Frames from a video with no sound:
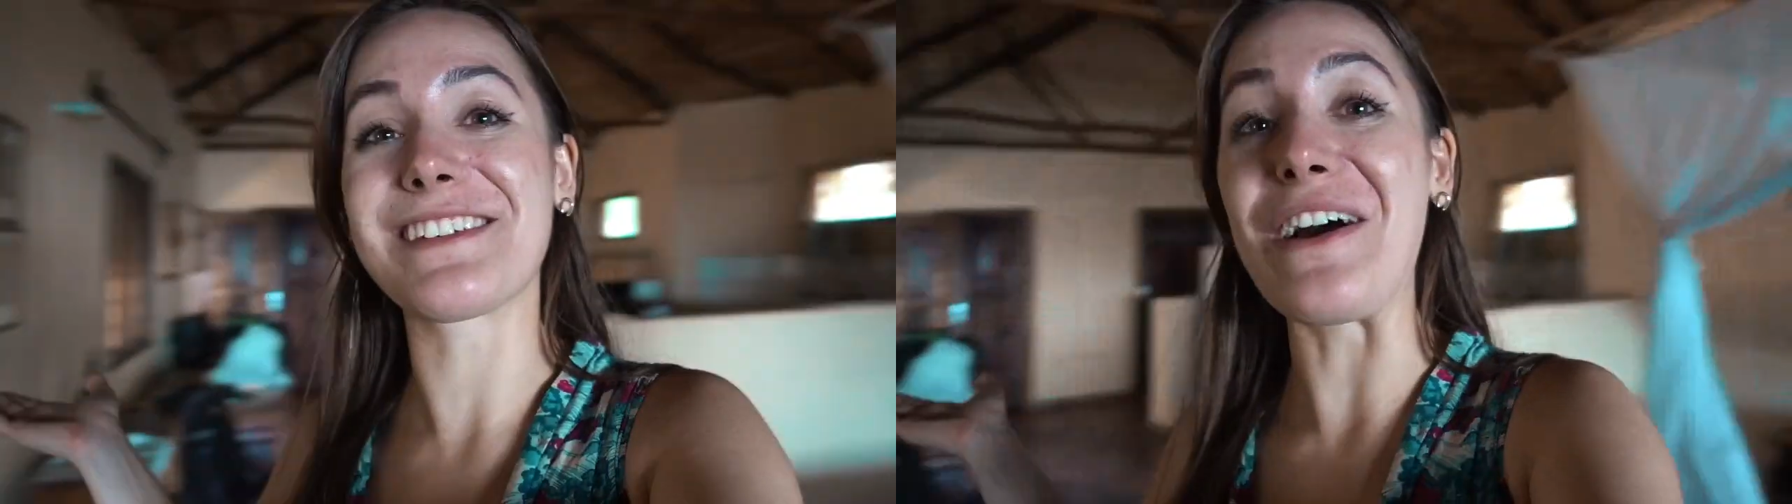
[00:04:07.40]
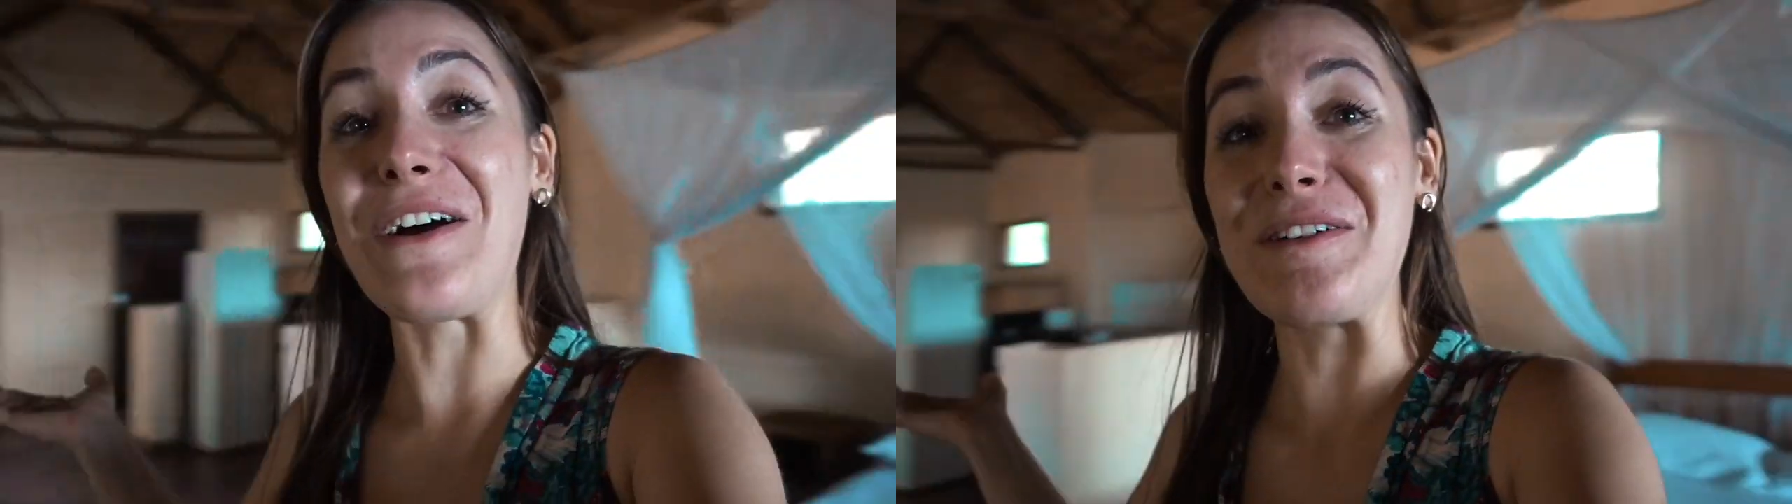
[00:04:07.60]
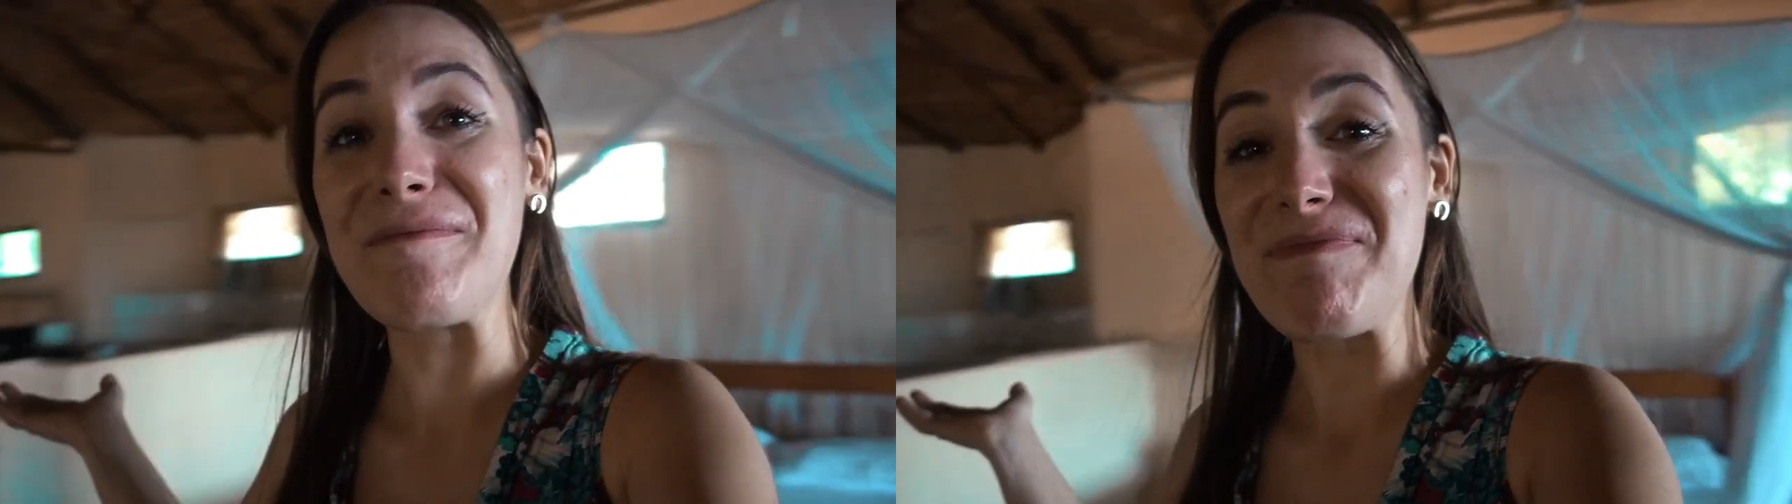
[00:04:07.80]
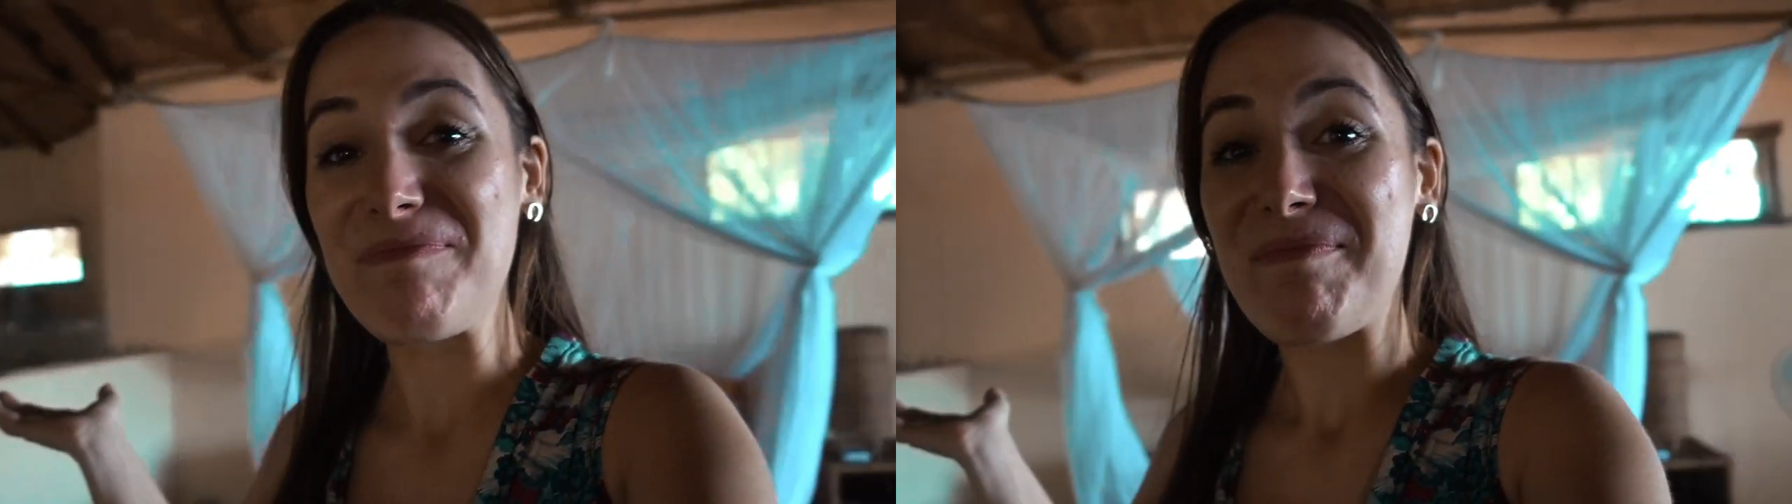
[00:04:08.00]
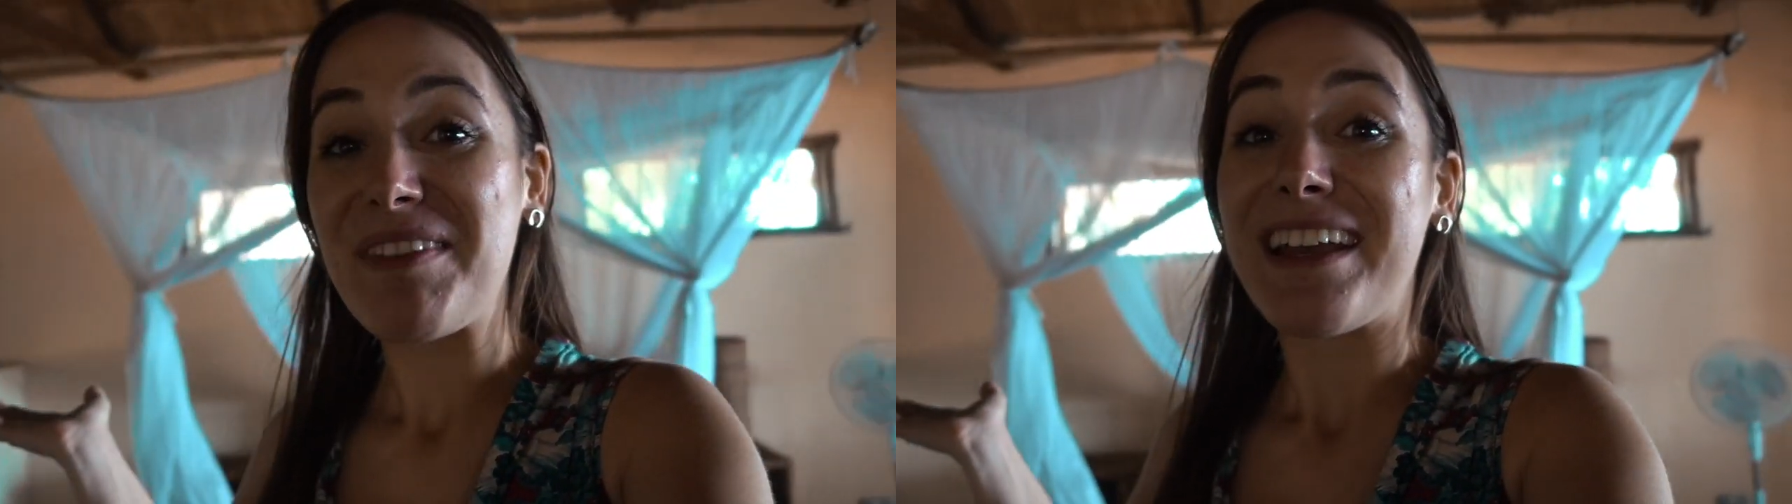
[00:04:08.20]
So
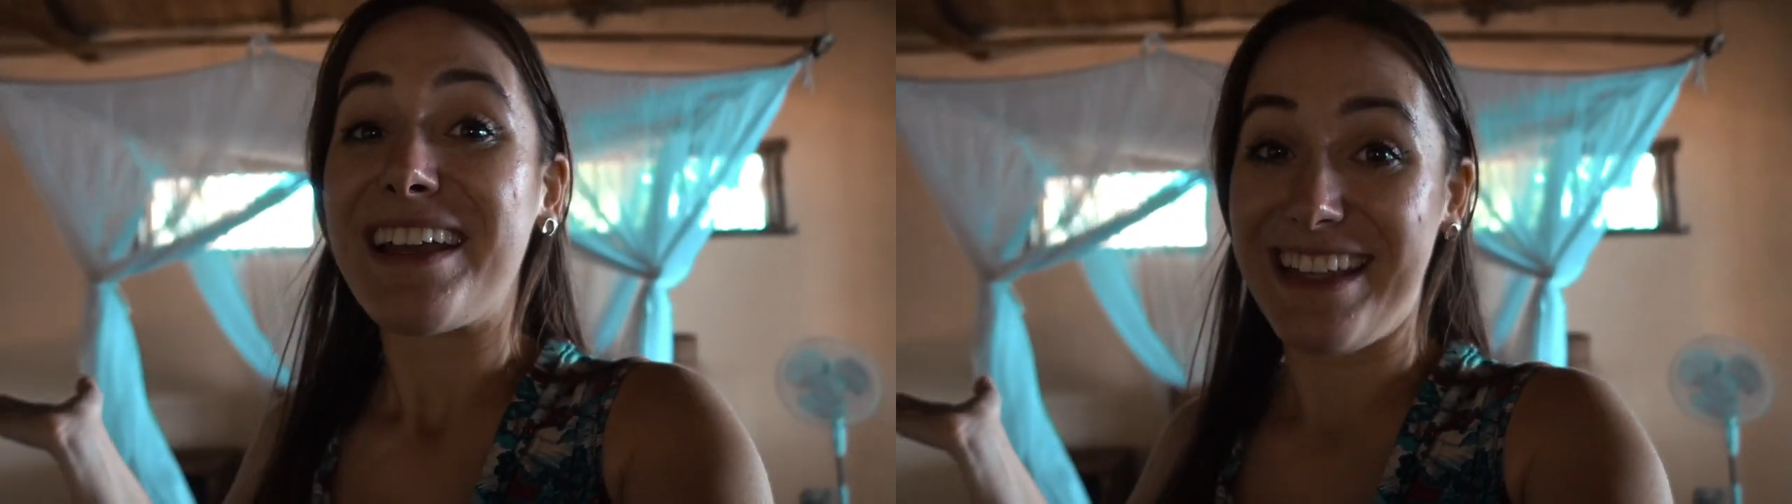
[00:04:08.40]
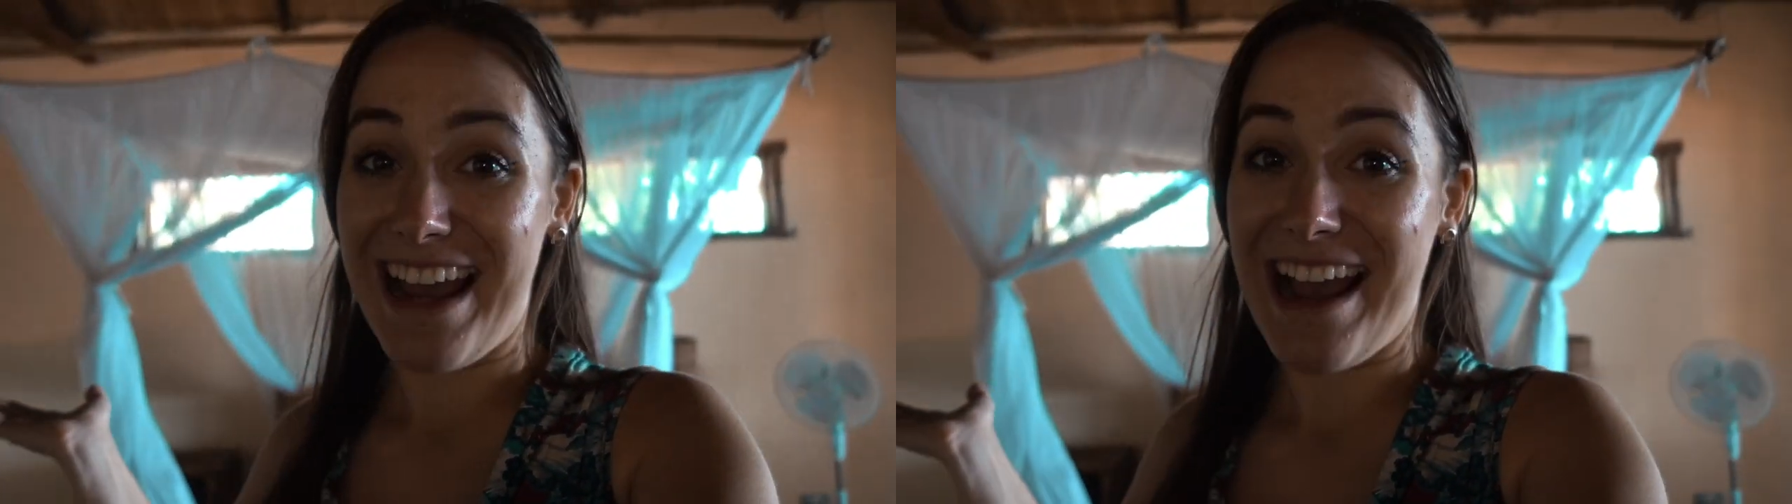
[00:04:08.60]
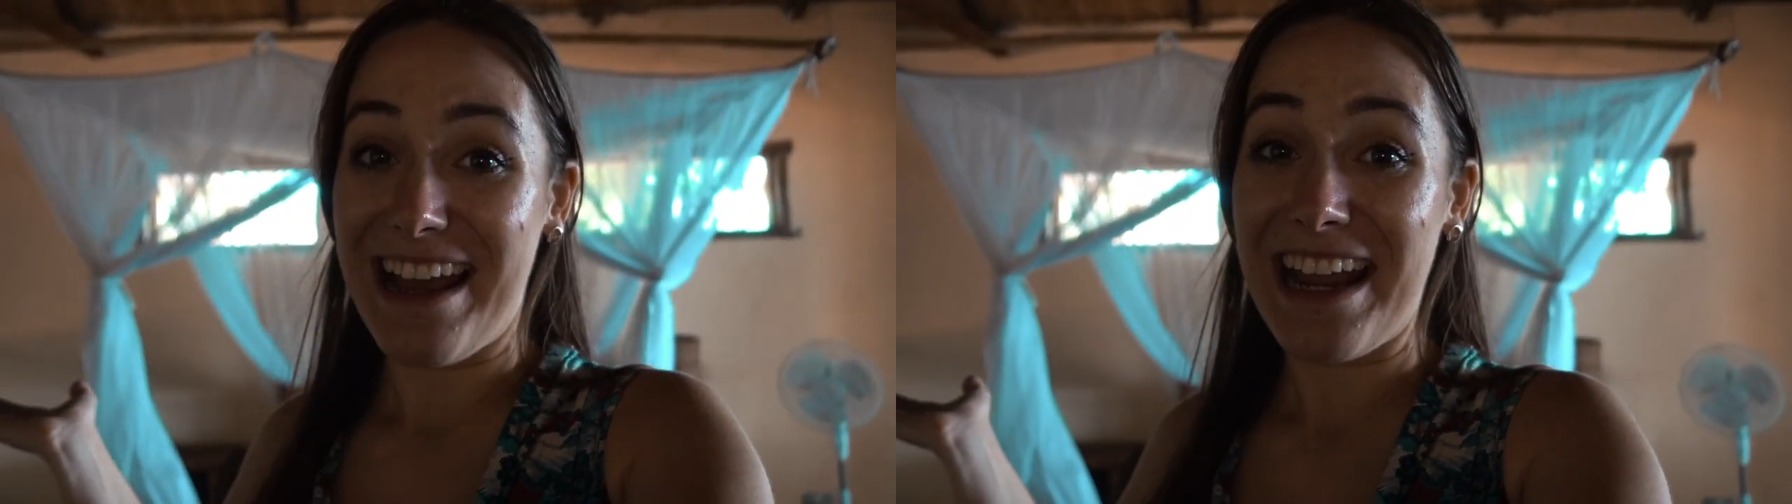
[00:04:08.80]
yeah,